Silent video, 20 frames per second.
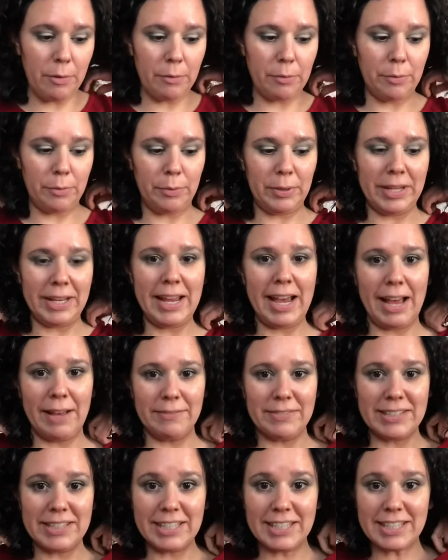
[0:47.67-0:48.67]
we have
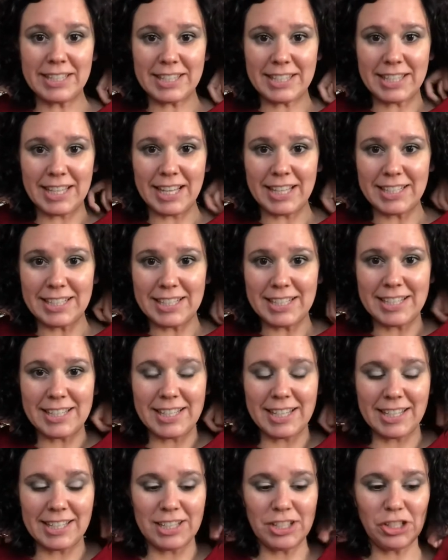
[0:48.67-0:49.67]
six
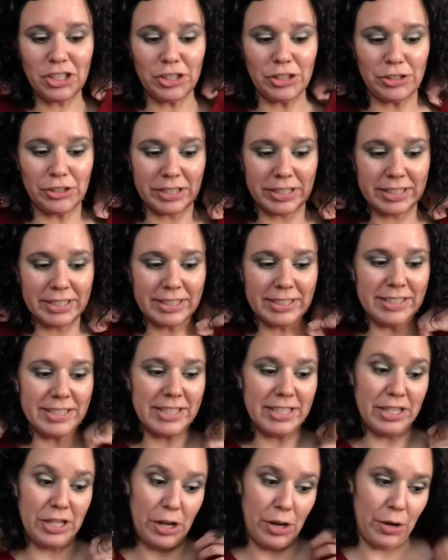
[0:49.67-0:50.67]
six children,
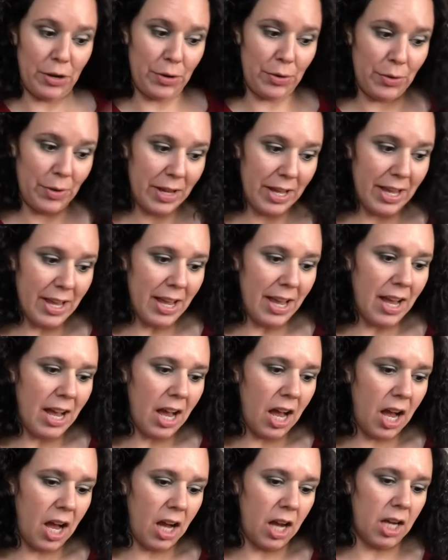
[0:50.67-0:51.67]
so
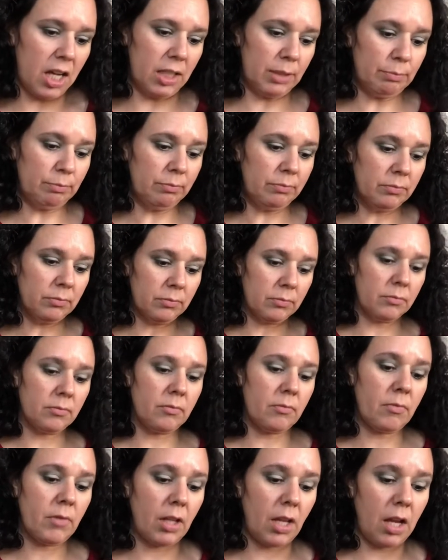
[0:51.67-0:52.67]
um,
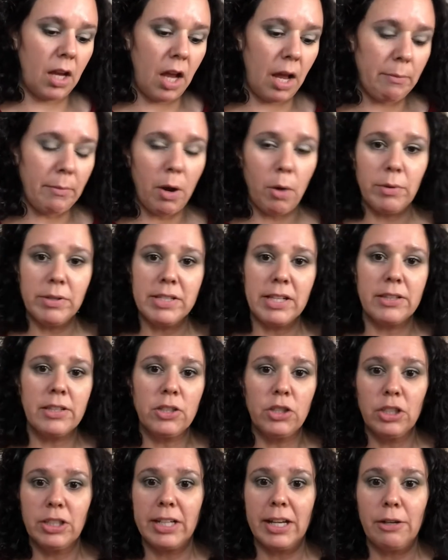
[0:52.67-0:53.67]
I'm always on the
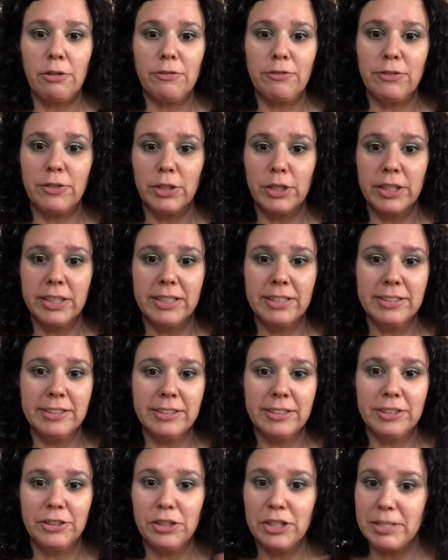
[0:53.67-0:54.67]
lookout for
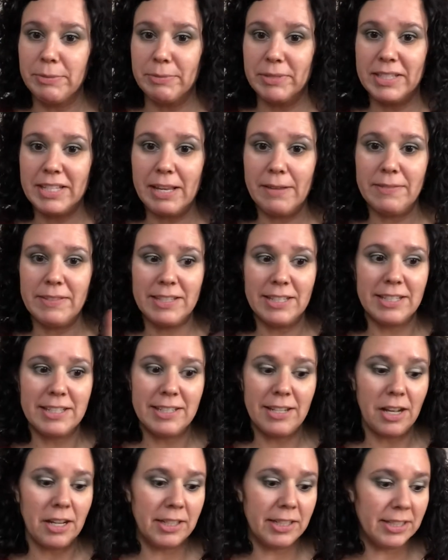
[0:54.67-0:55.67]
Christmas gifts and
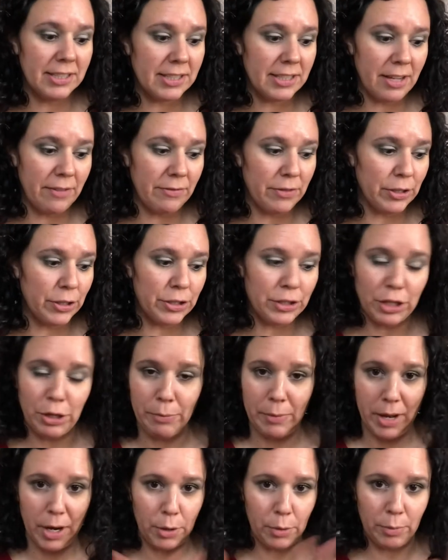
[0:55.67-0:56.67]
stocking stuffers, no
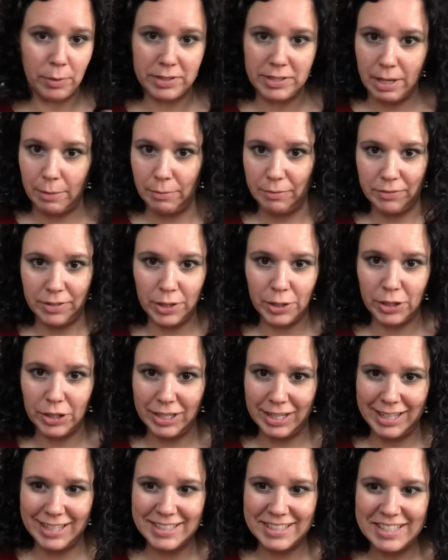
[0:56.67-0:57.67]
matter what time of year it
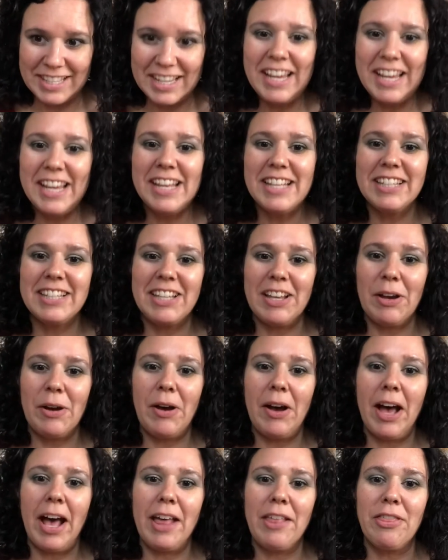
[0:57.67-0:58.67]
is. So
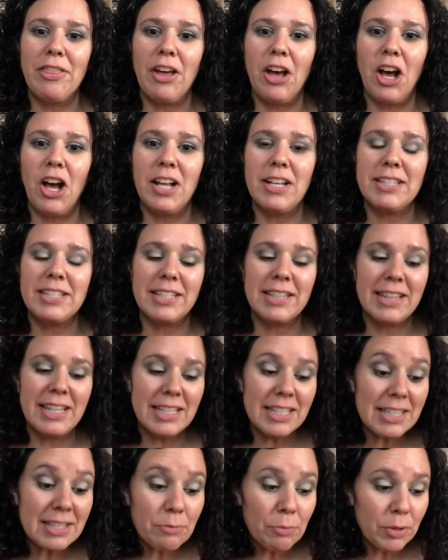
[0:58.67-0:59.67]
I thought
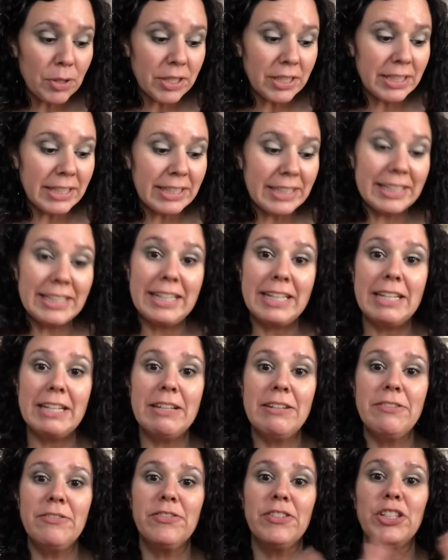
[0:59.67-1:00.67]
this would
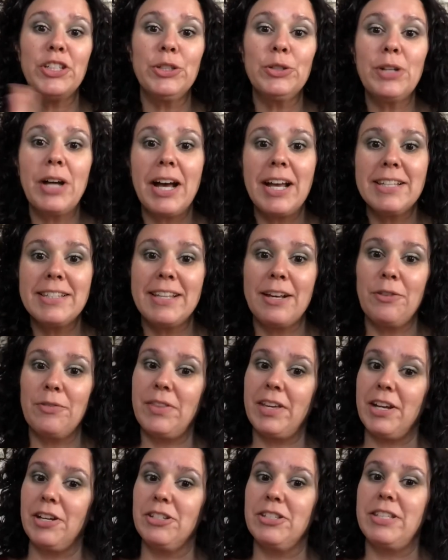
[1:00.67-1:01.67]
give you guys out
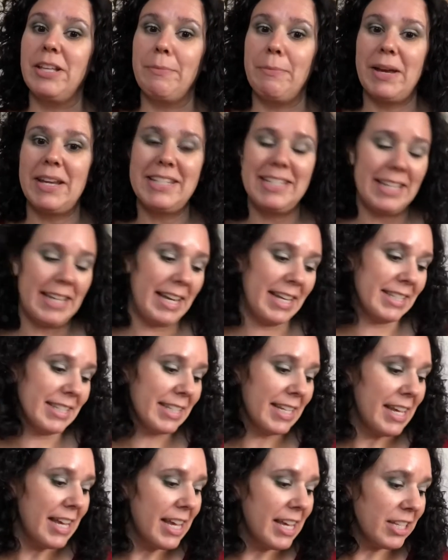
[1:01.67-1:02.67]
there some ideas.
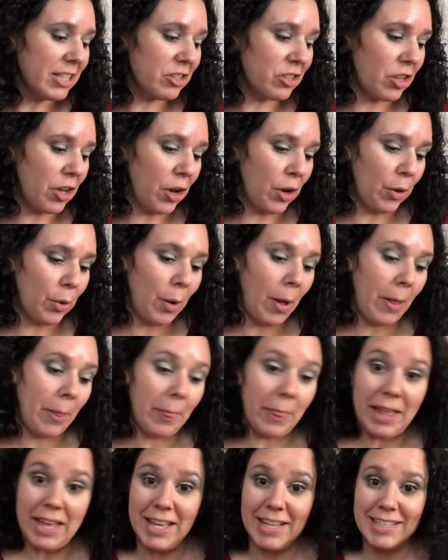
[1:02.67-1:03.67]
So
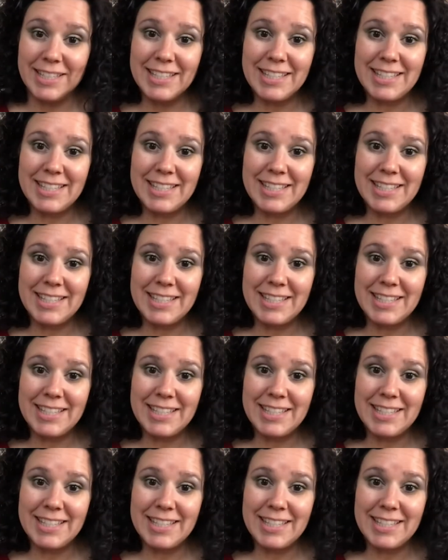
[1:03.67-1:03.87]
let's